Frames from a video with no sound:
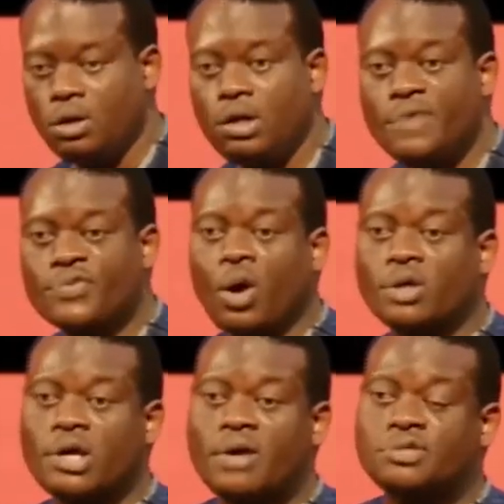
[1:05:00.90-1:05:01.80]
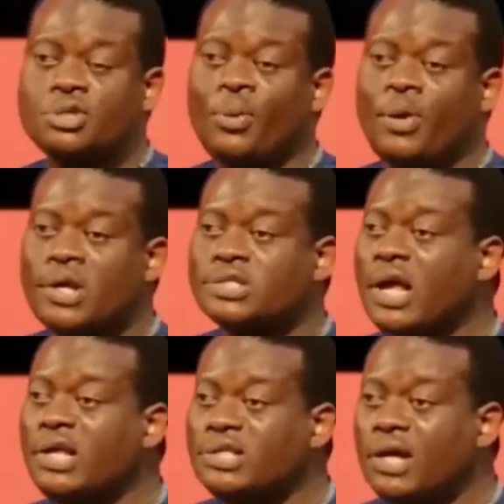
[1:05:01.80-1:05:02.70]
If God gives you
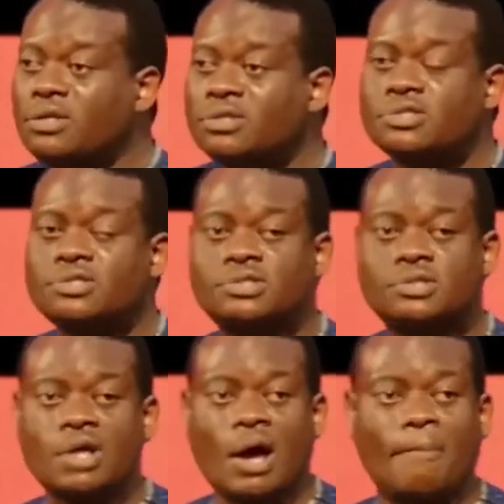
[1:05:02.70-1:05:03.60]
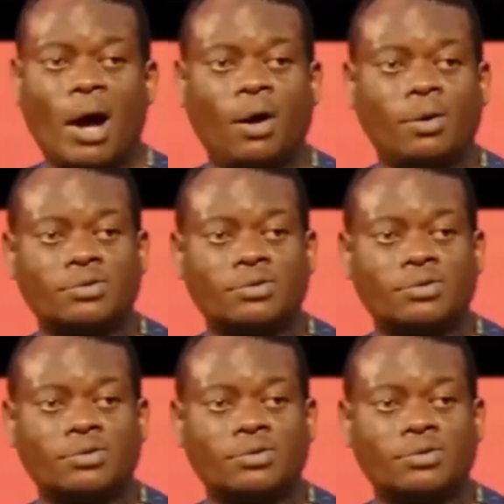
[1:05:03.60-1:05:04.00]
intelligence about